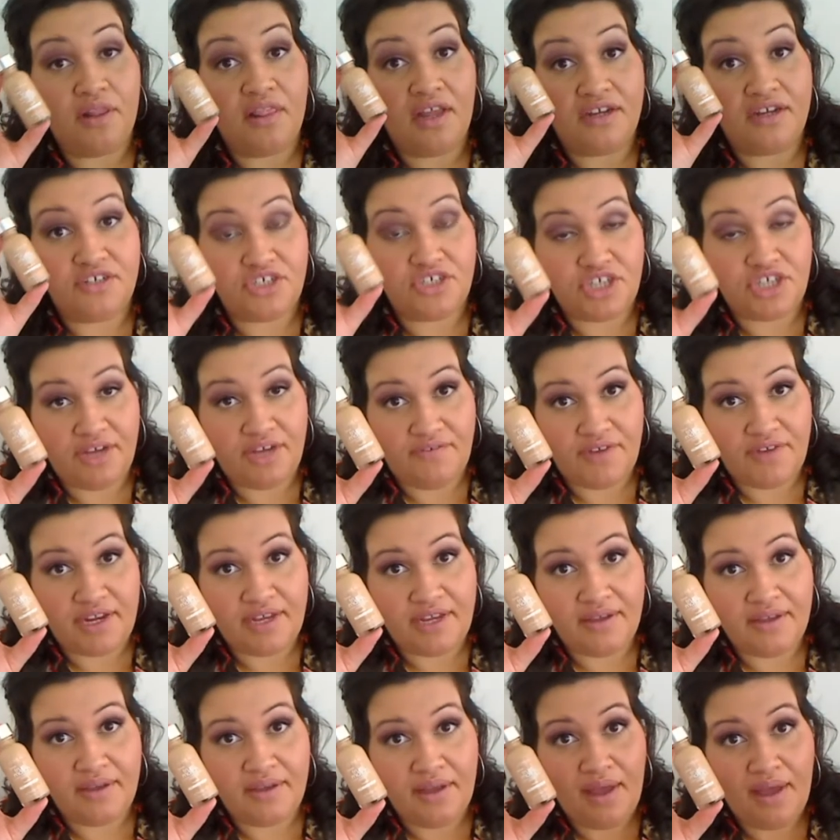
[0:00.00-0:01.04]

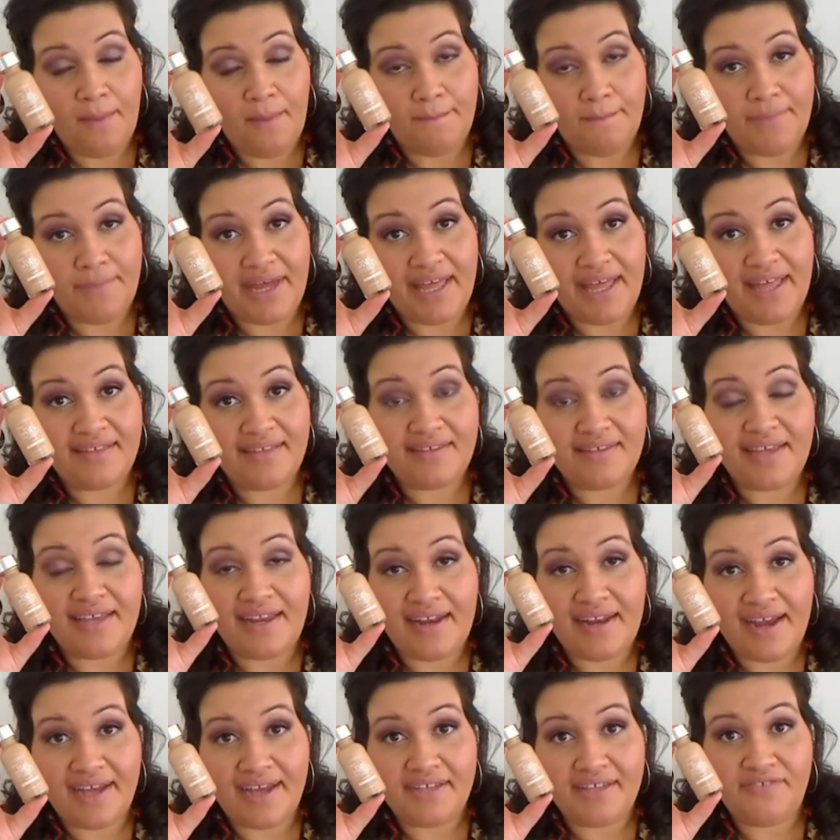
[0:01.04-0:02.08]
longevity, but it's a
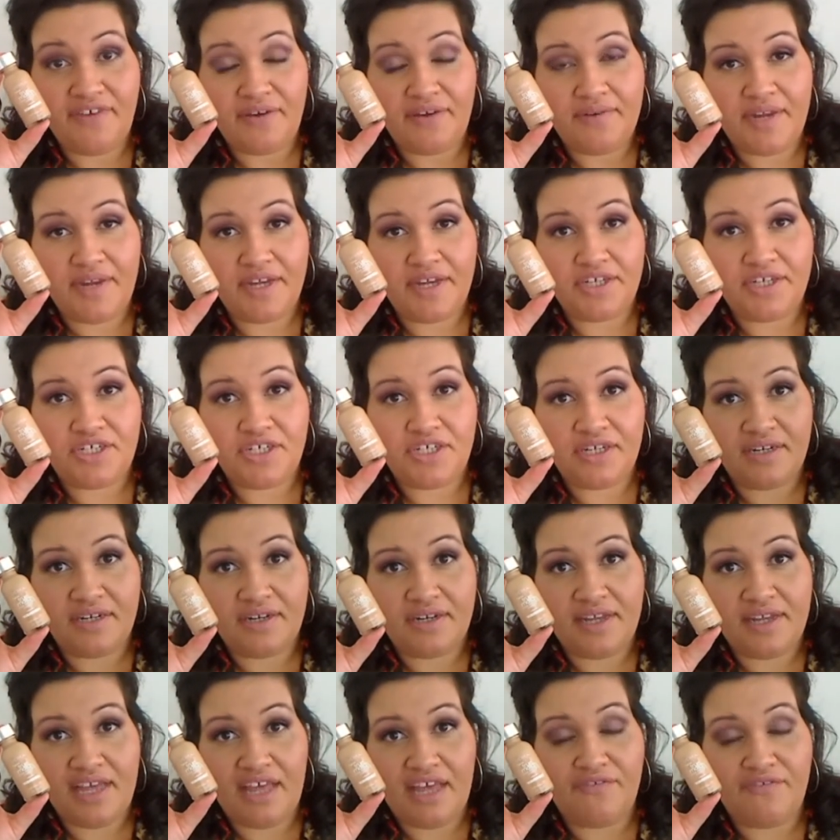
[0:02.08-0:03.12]
nice foundation
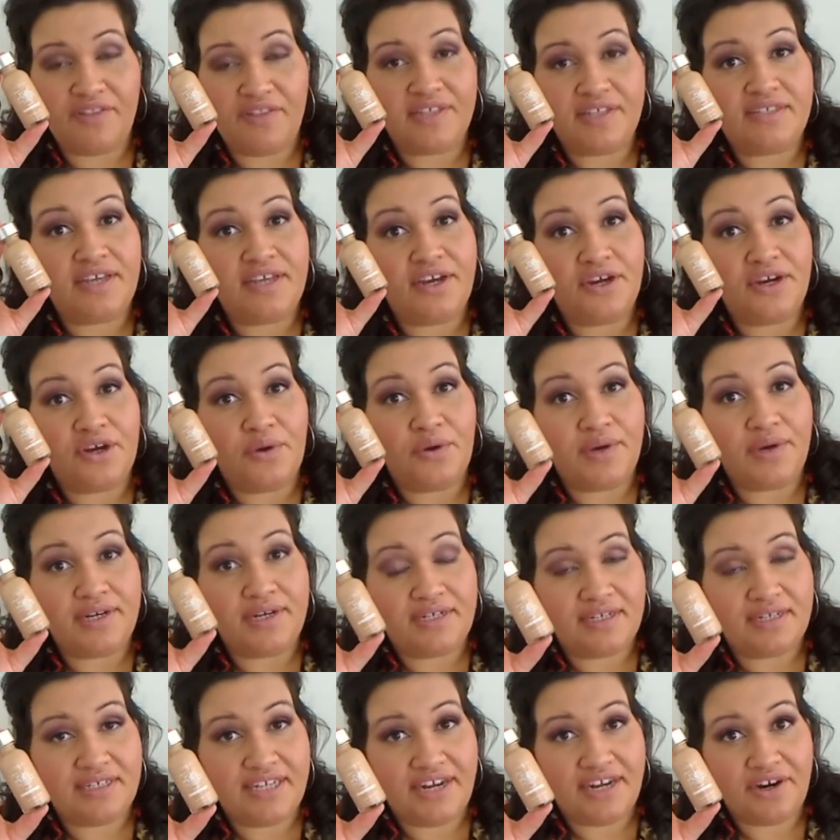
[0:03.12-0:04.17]
if, let's say, you're going
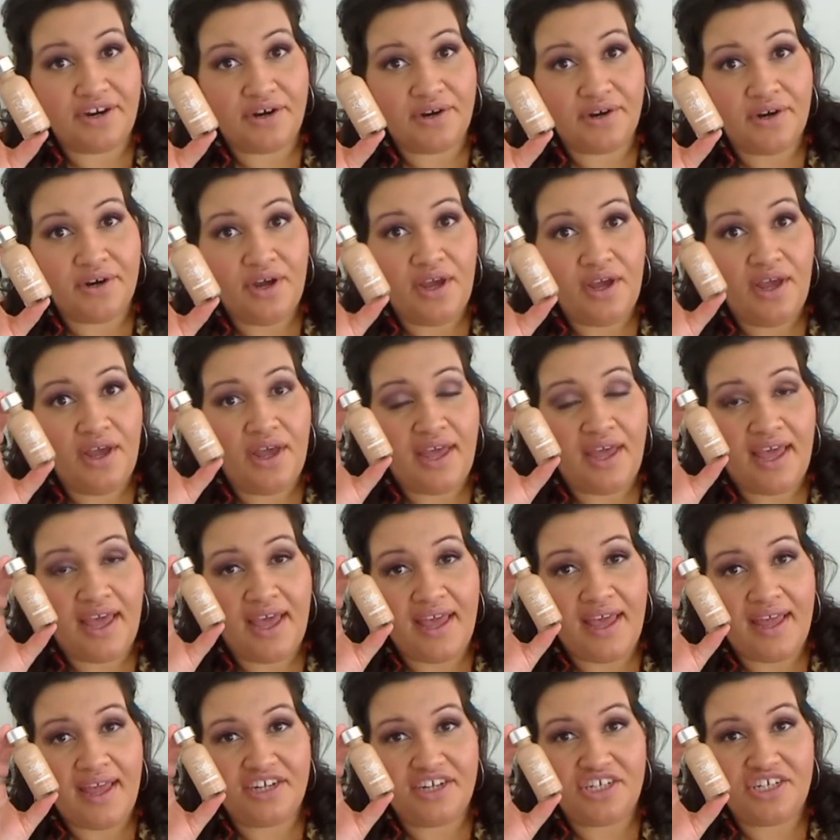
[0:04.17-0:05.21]
to dinner
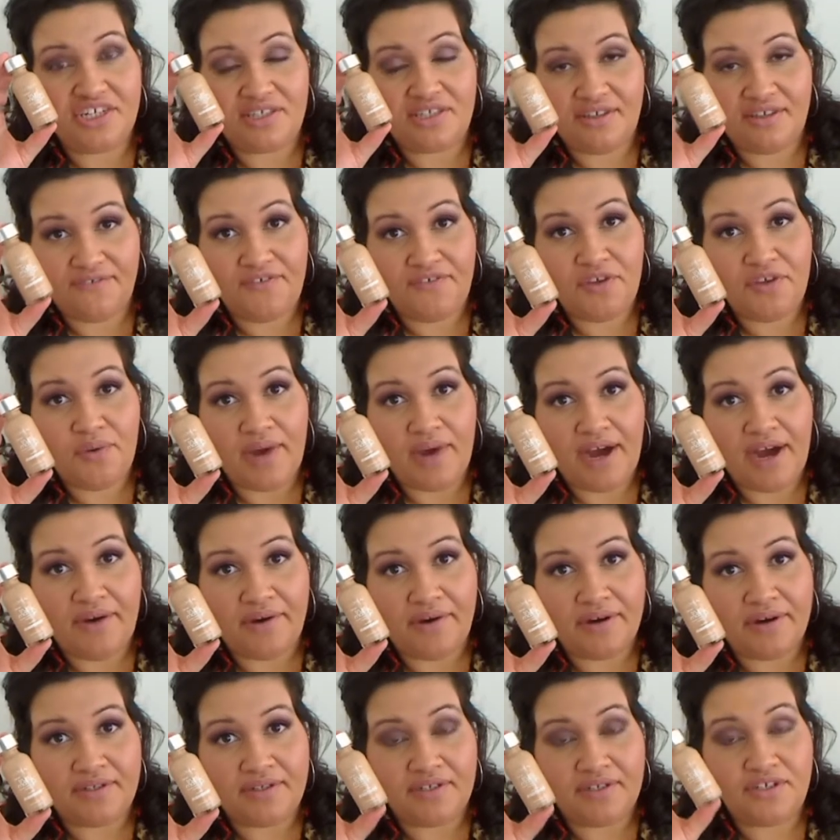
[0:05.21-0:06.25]
and it's just a few
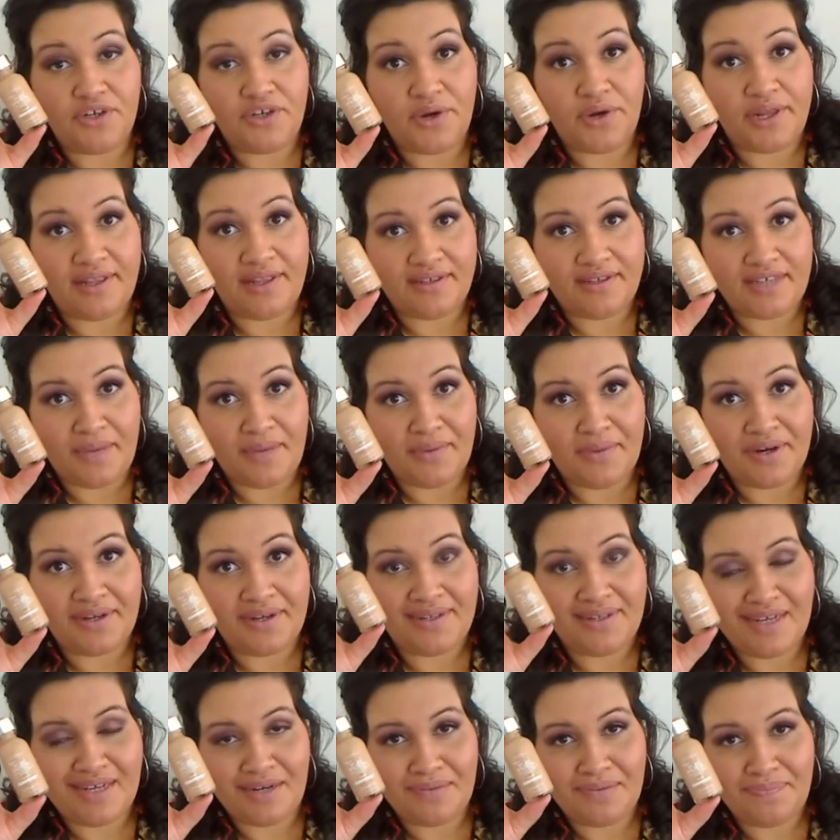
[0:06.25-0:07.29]
hours during the summer.
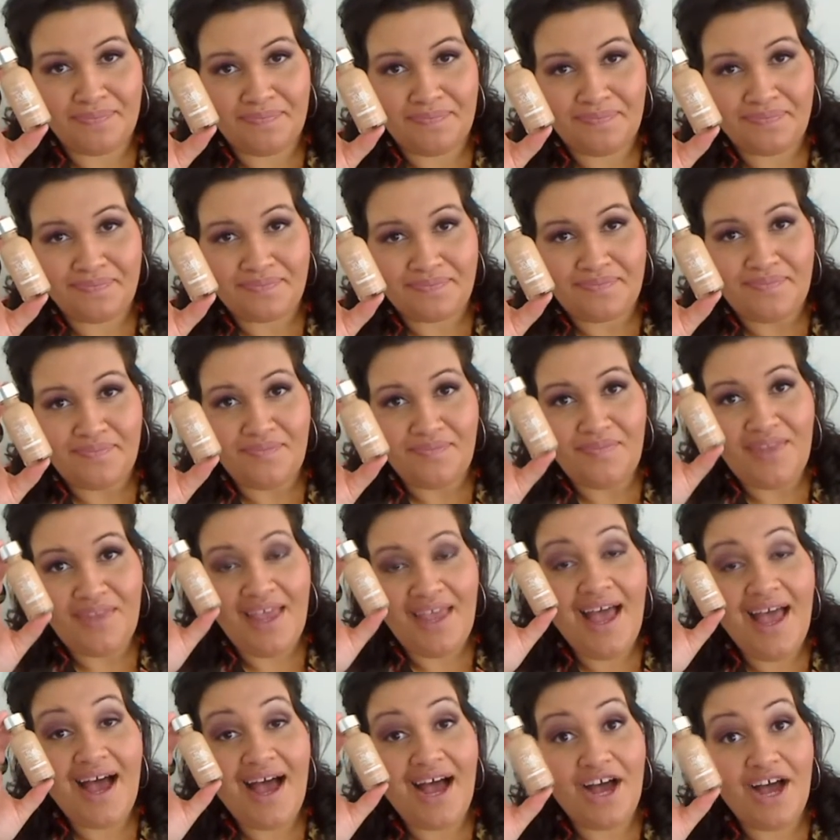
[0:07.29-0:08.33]
So
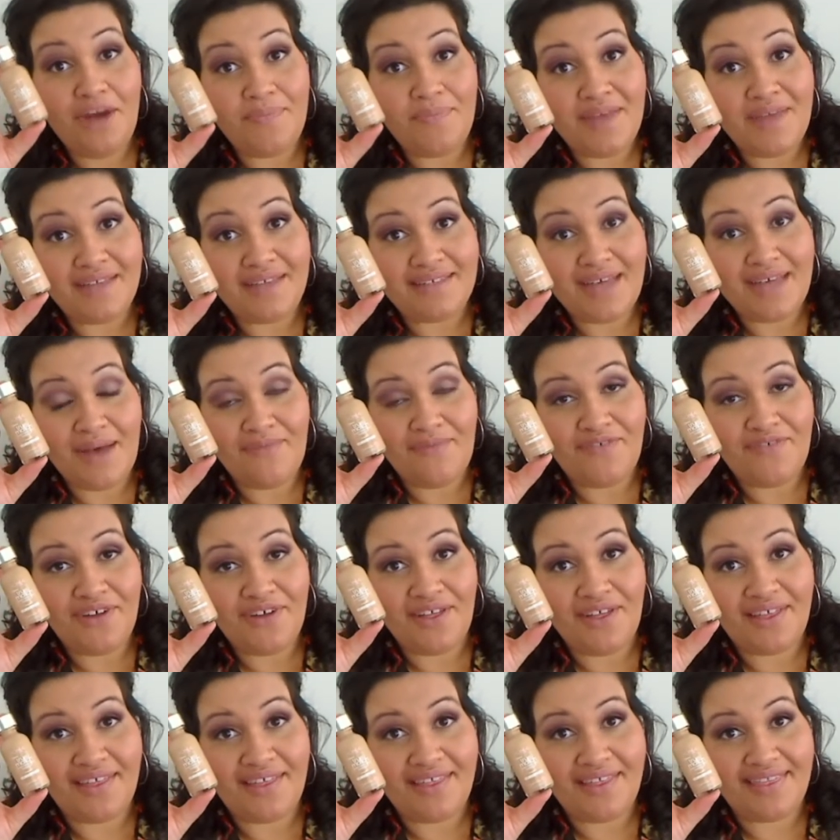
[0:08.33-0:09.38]
I hope that's
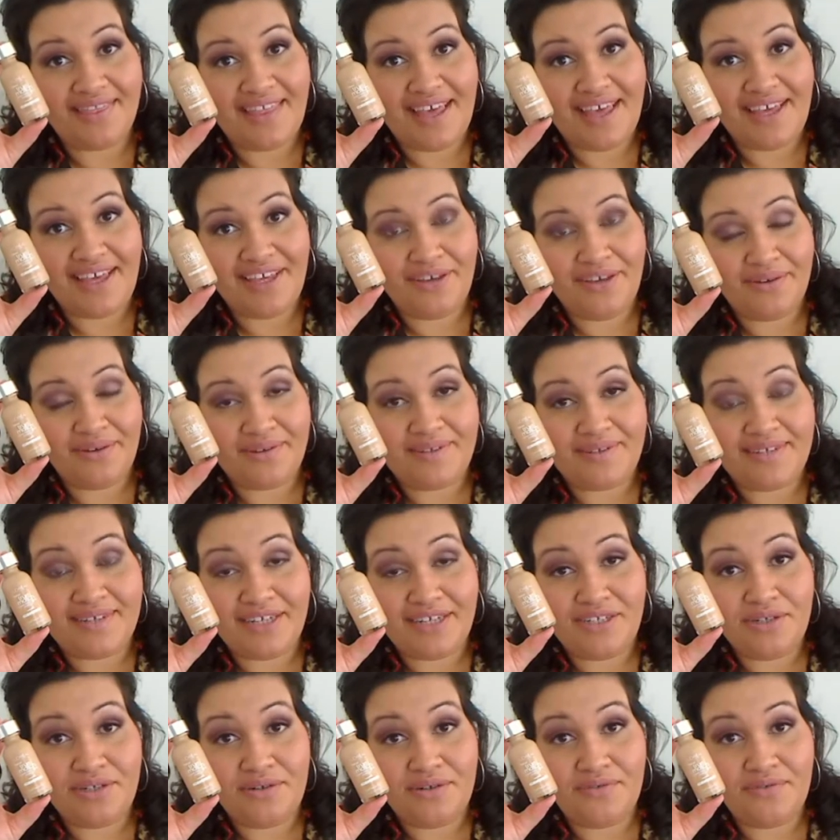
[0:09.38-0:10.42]
helpful. Thank you. Stay
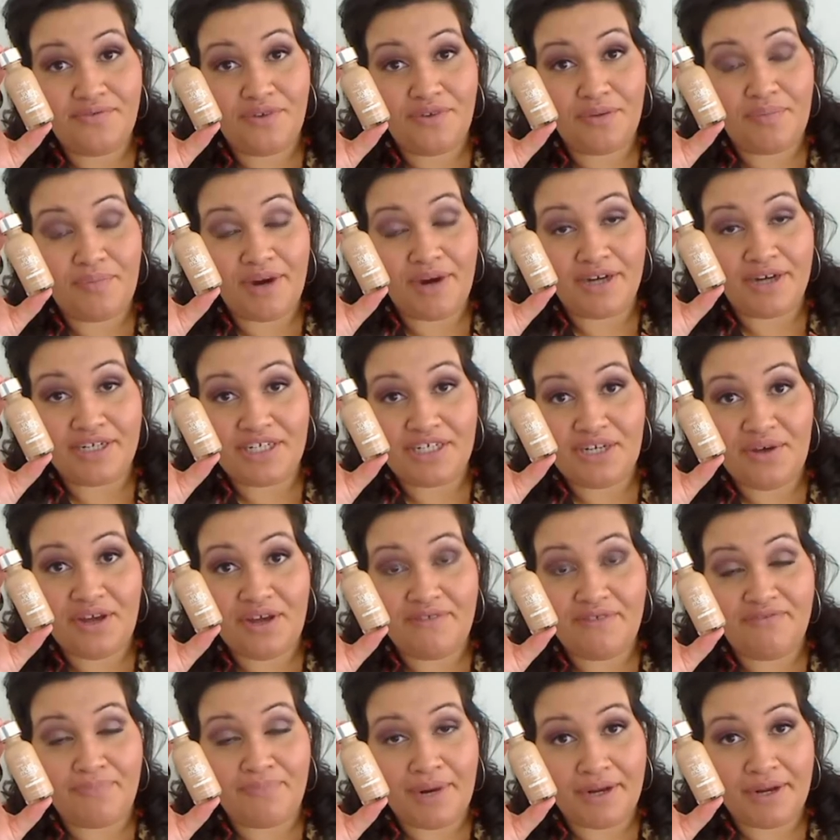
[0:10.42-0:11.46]
tuned for part 2
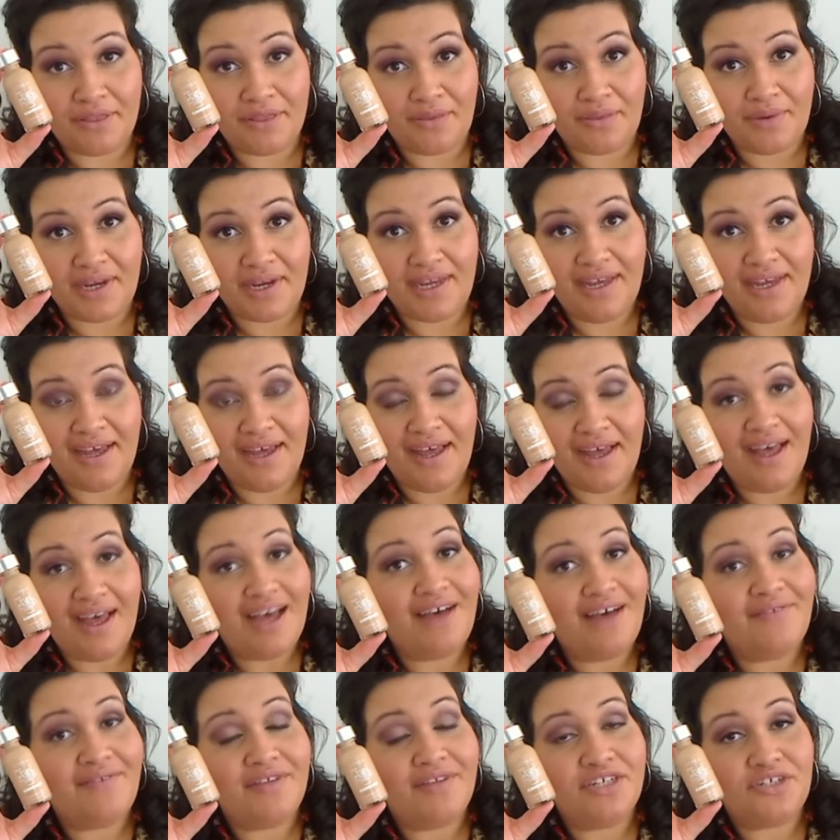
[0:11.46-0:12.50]
and part 3
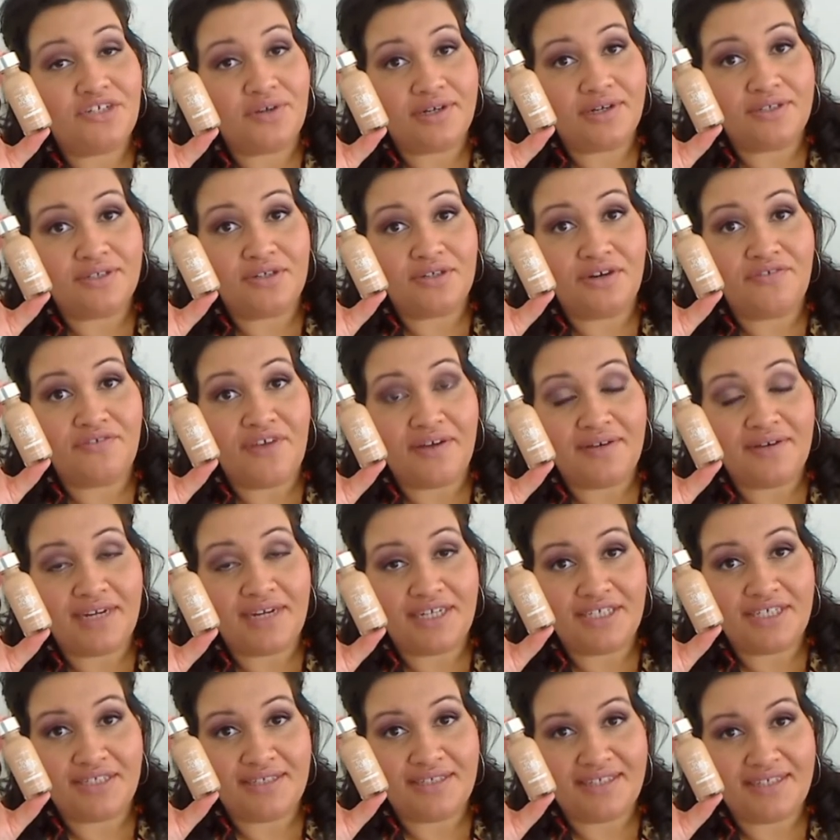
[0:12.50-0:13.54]
of this Drugstore
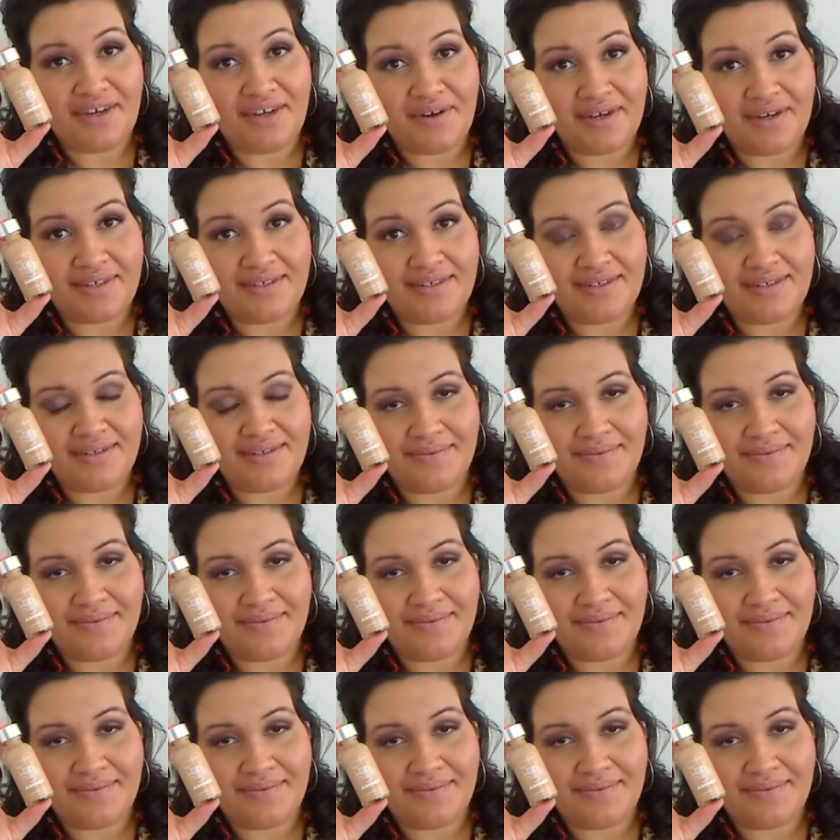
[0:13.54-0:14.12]
Foundation series.